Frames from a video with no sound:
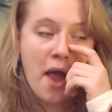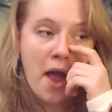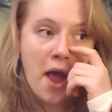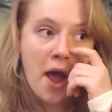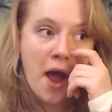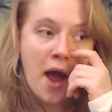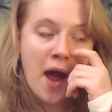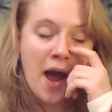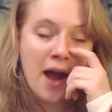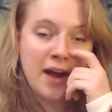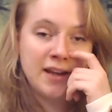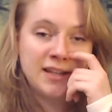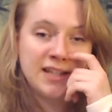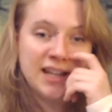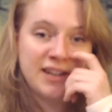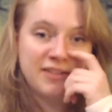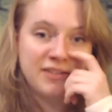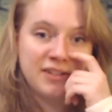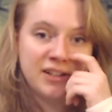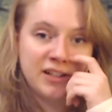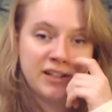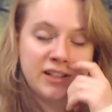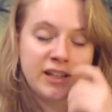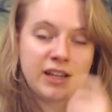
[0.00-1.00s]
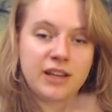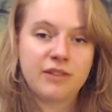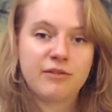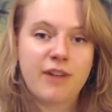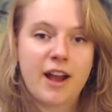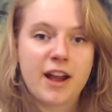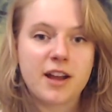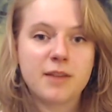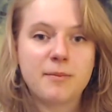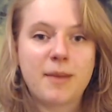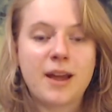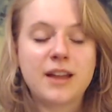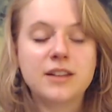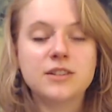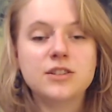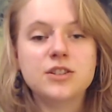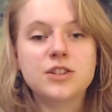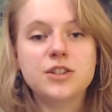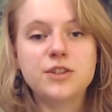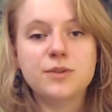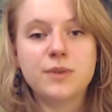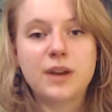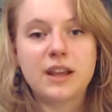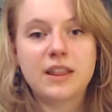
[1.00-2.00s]
I definitely recommend
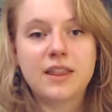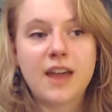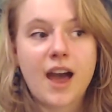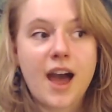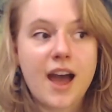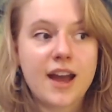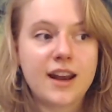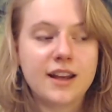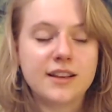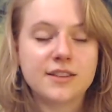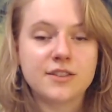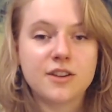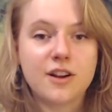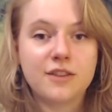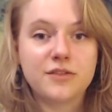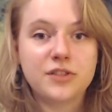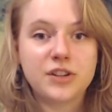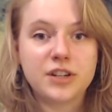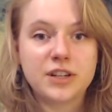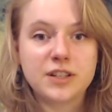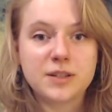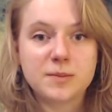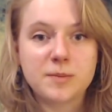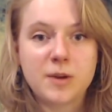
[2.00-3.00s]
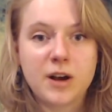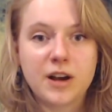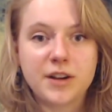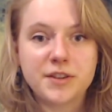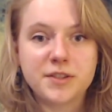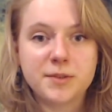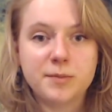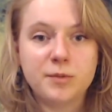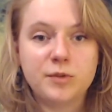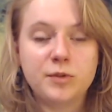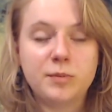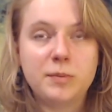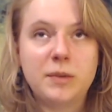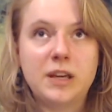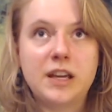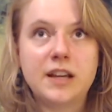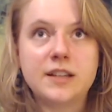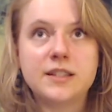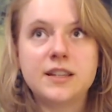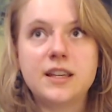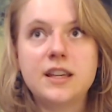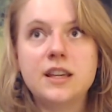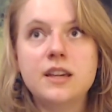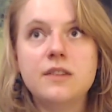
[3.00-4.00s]
doing that as often as possible,
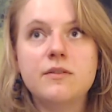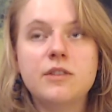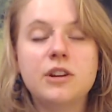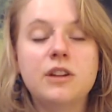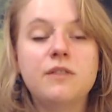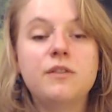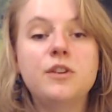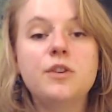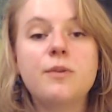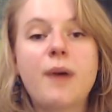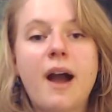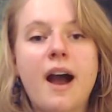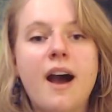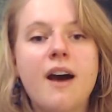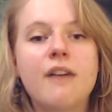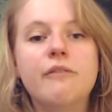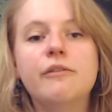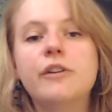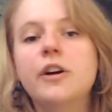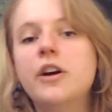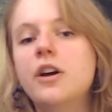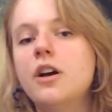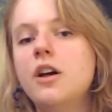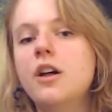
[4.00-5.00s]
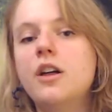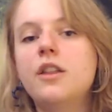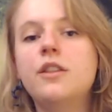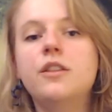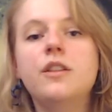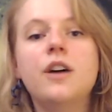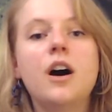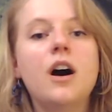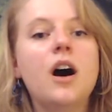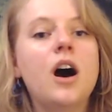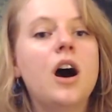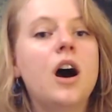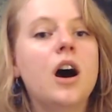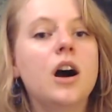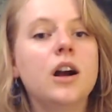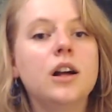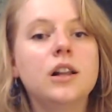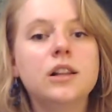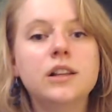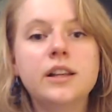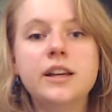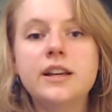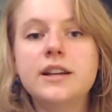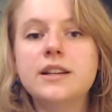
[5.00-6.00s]
because even if you have the
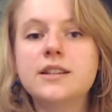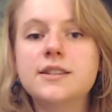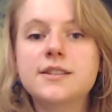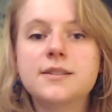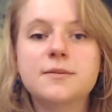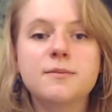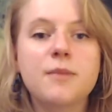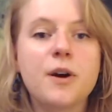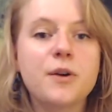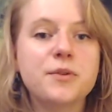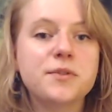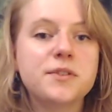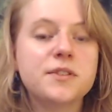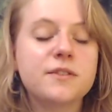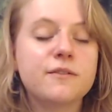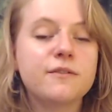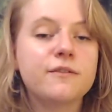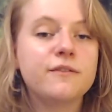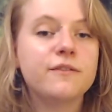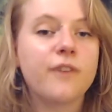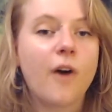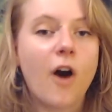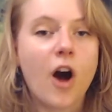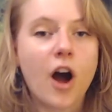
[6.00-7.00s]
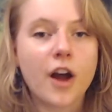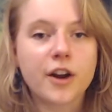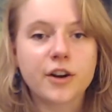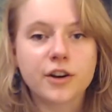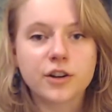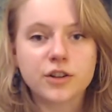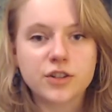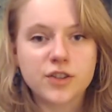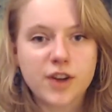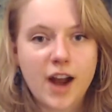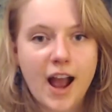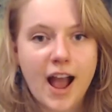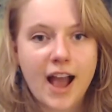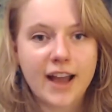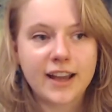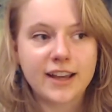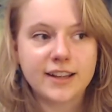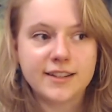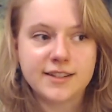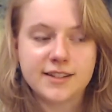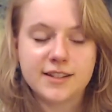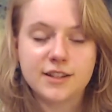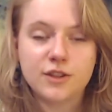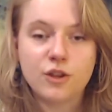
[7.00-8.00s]
ugliest, most fodder
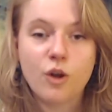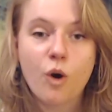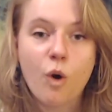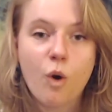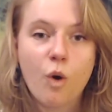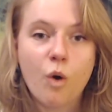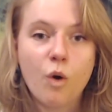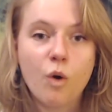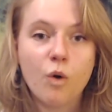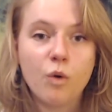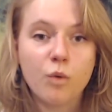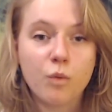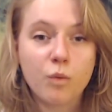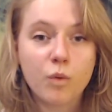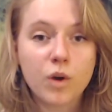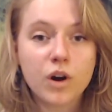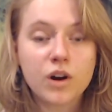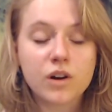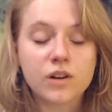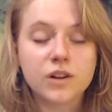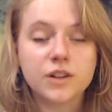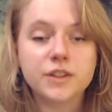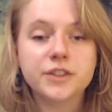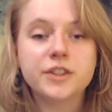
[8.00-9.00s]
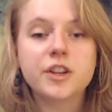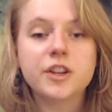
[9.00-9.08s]
dragons in the whole world,